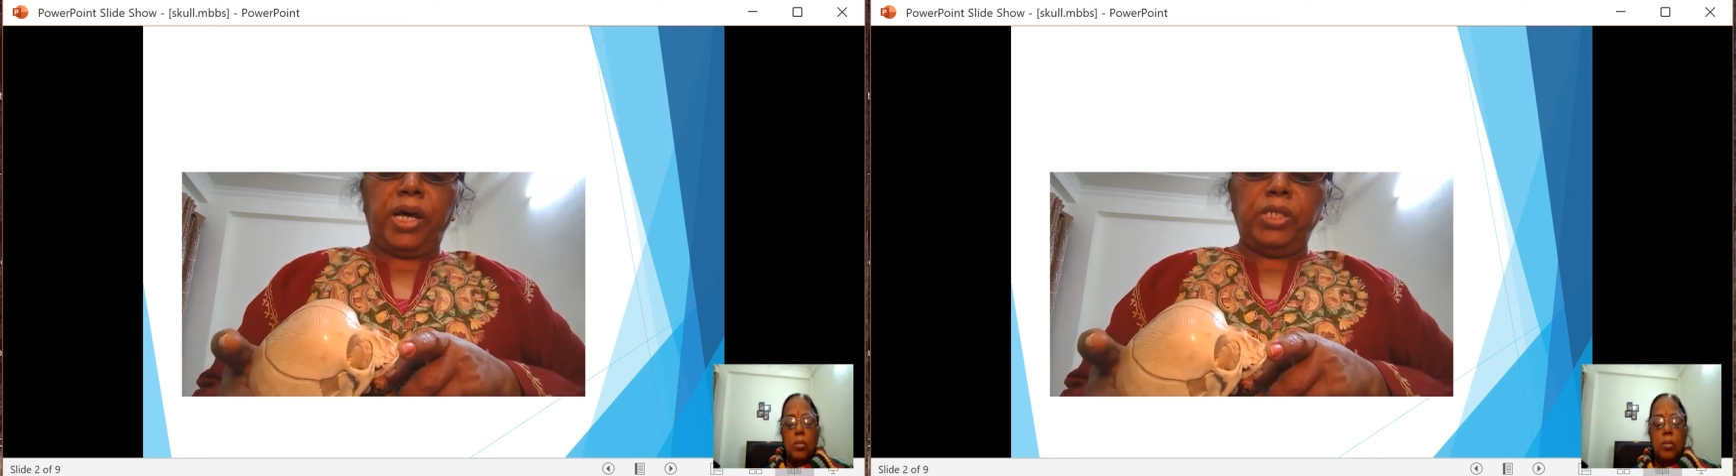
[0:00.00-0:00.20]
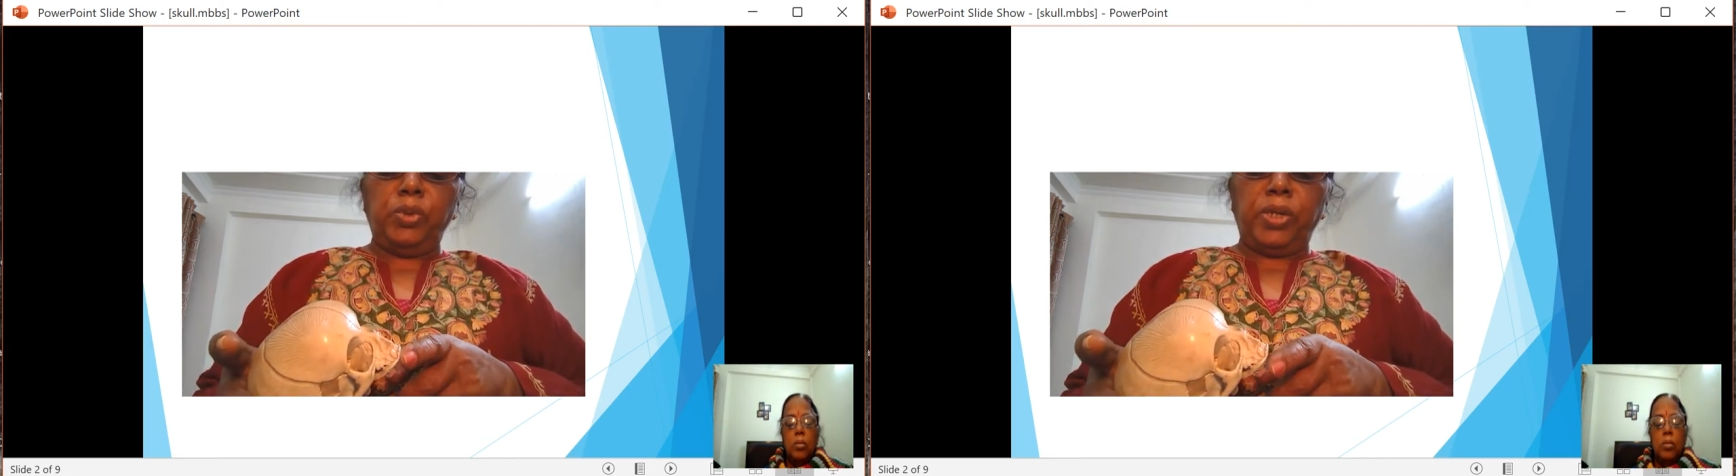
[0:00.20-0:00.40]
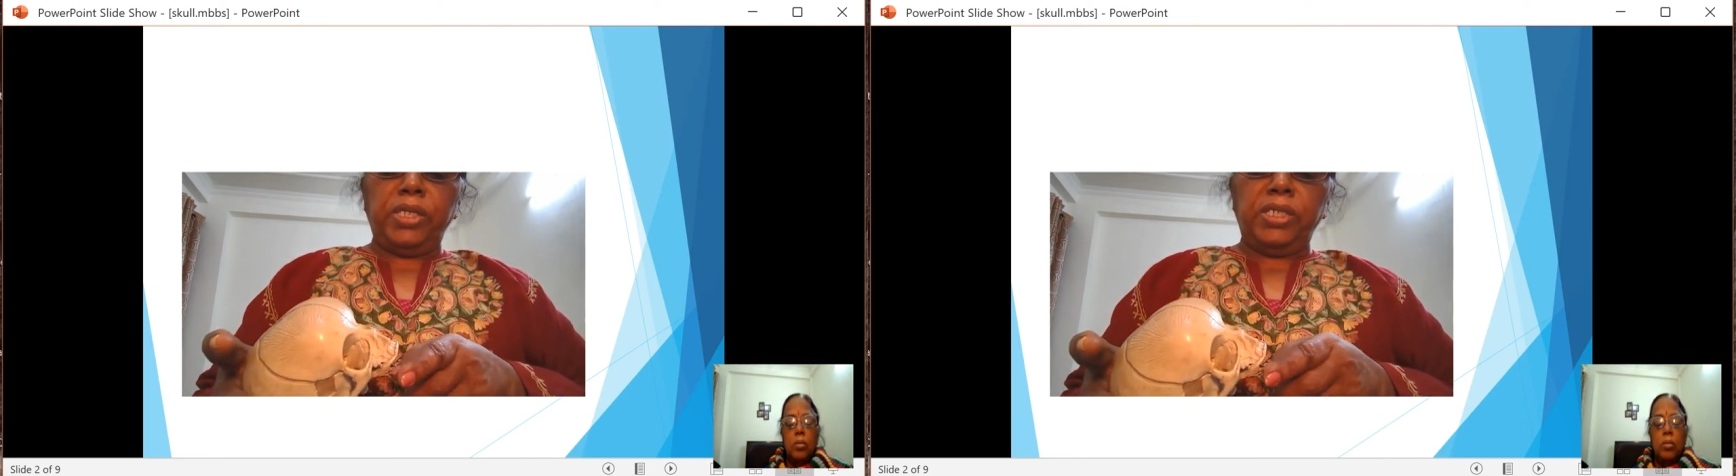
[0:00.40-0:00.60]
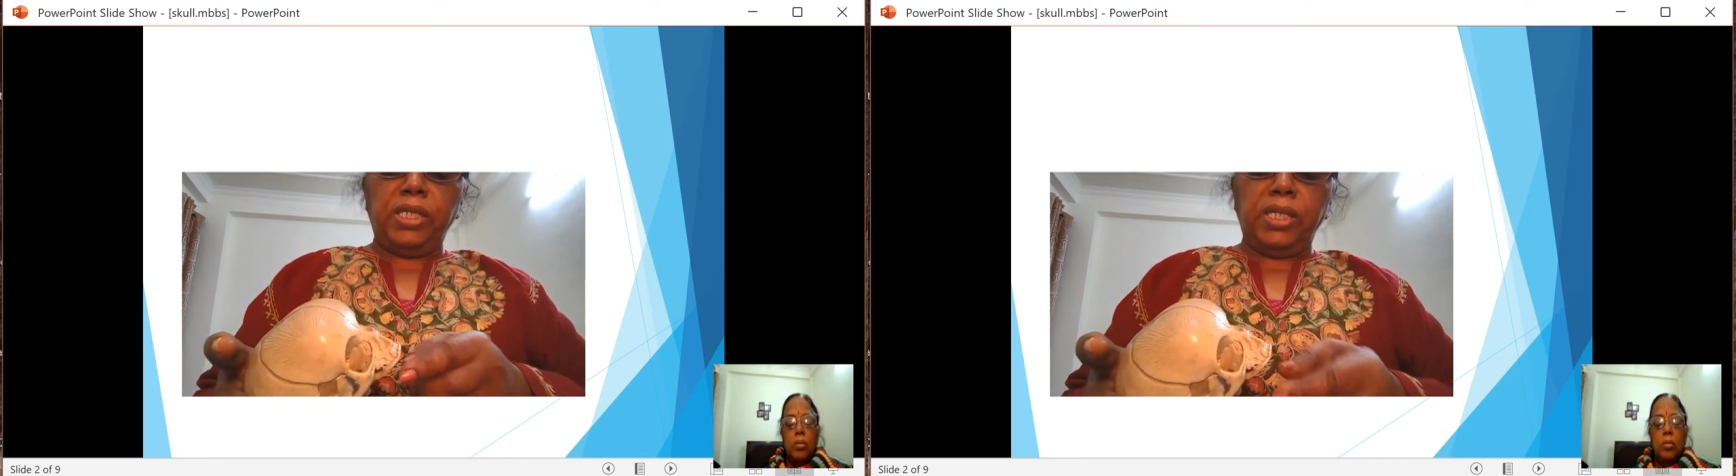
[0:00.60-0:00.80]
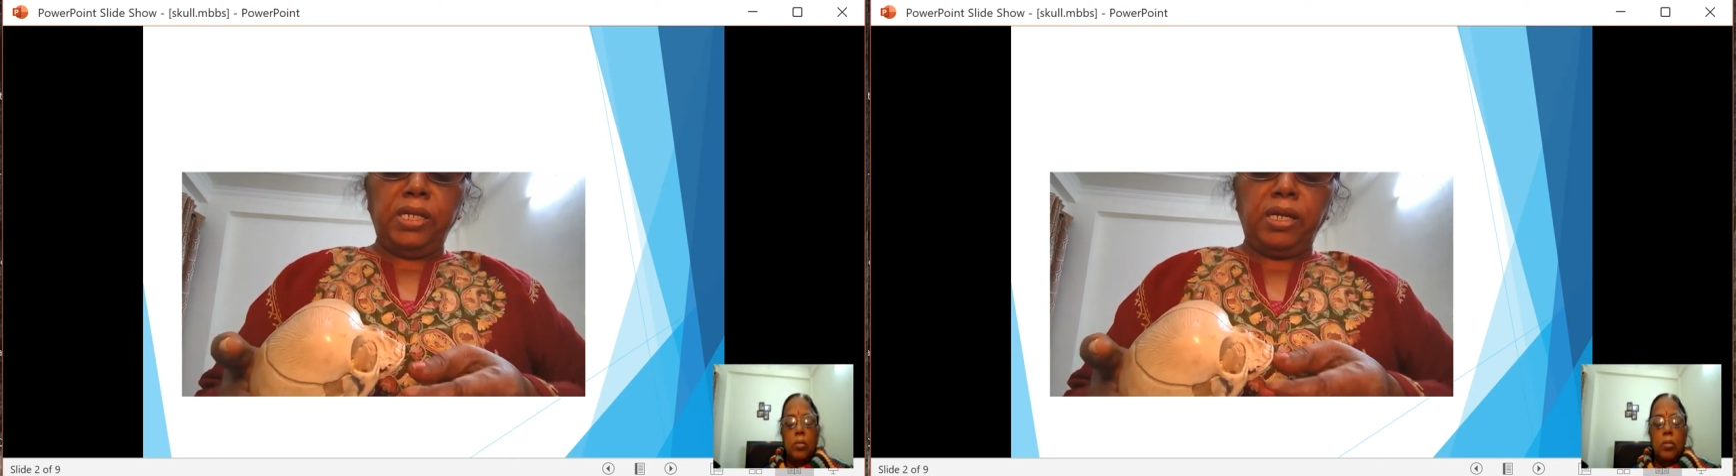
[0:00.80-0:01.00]
as you can see,
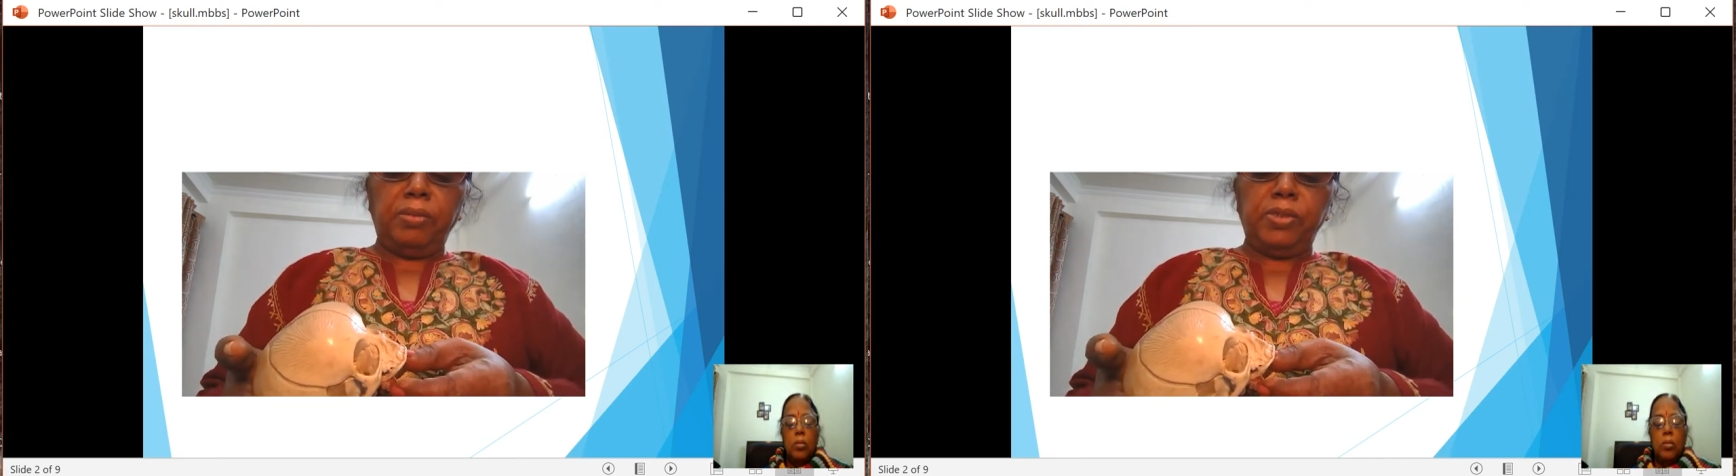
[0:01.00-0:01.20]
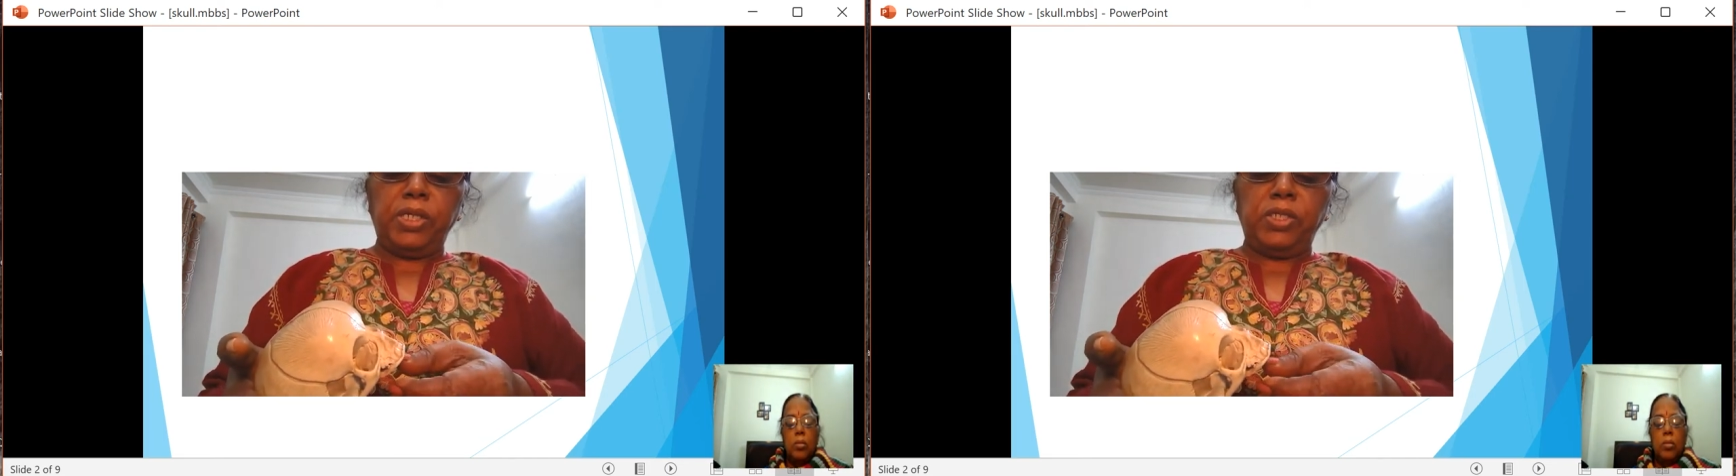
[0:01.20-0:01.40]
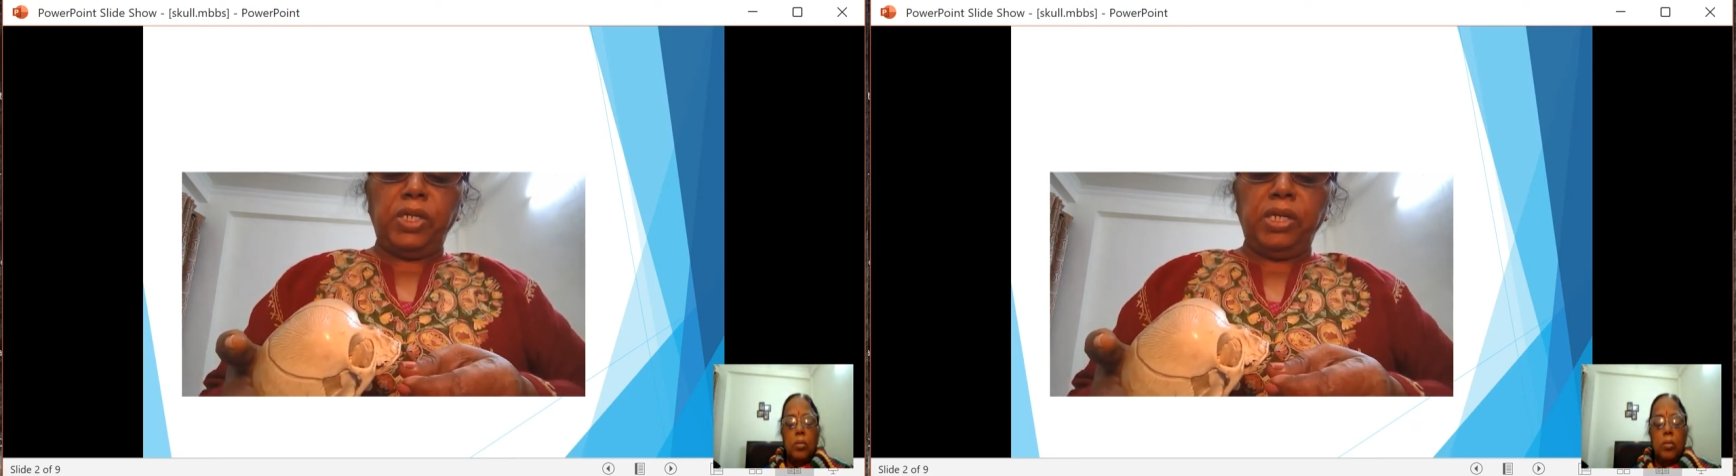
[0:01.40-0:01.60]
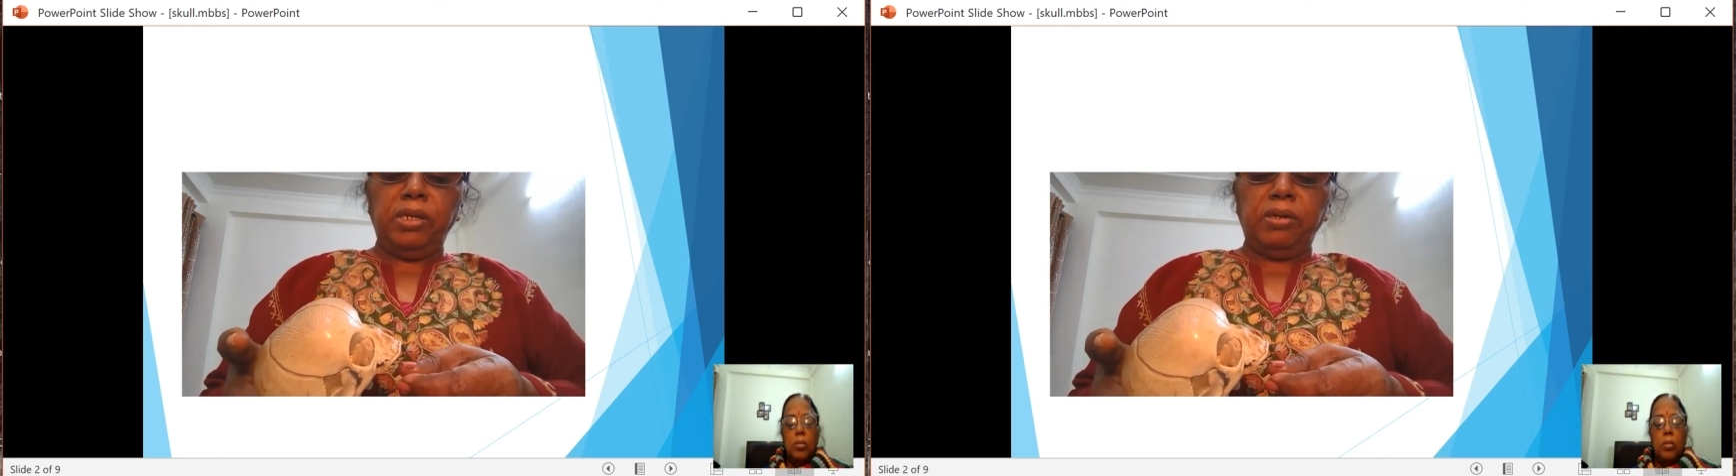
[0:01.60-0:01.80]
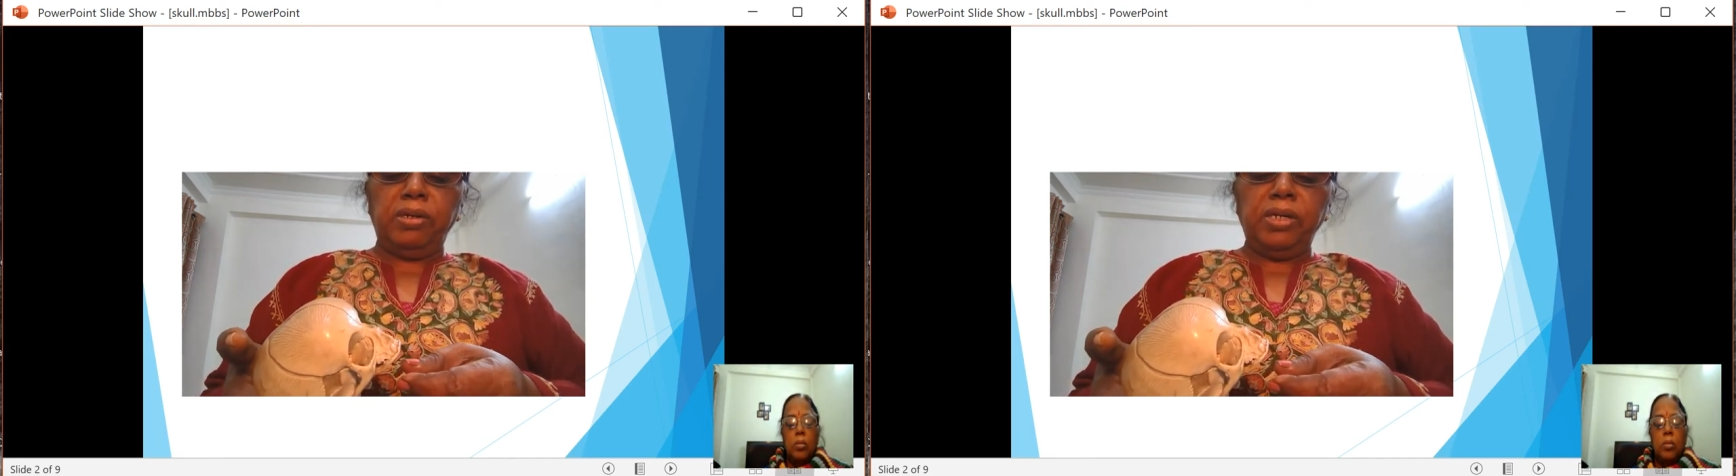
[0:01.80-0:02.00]
then comes the chin
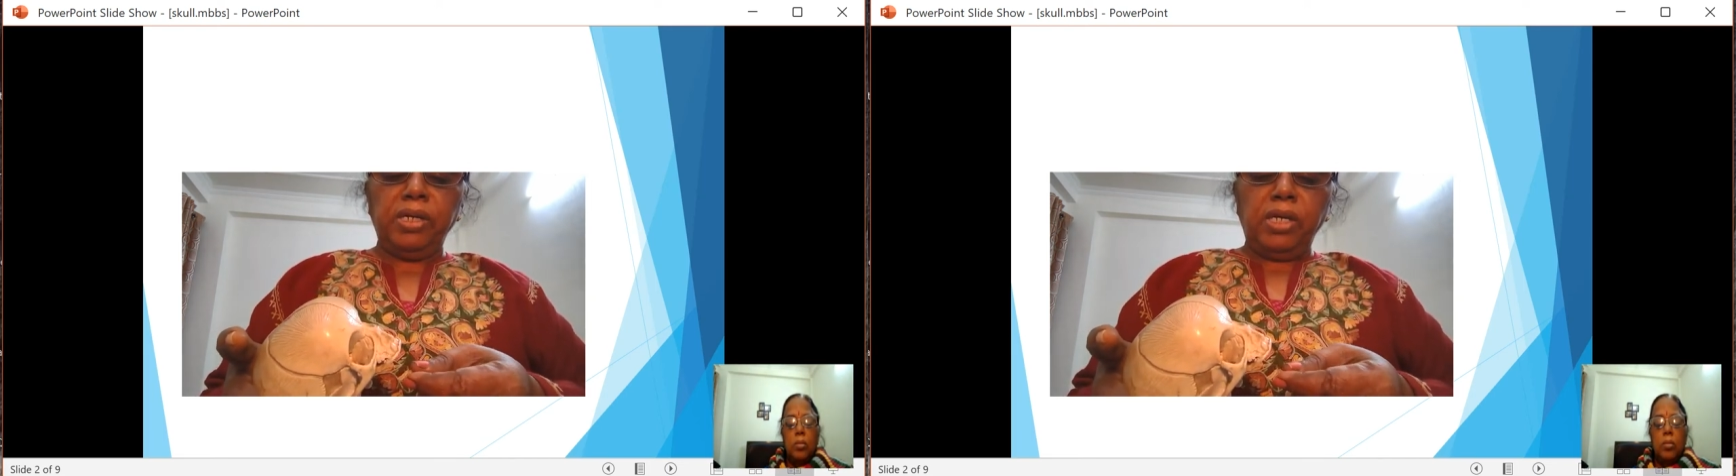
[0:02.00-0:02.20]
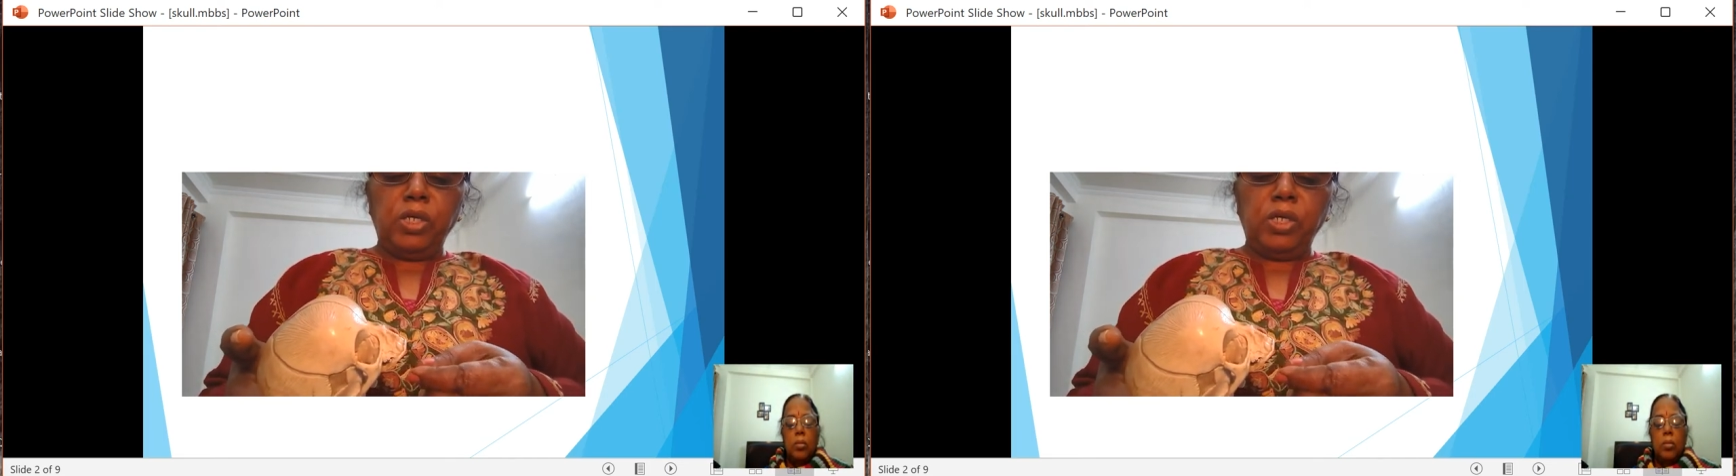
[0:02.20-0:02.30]
here.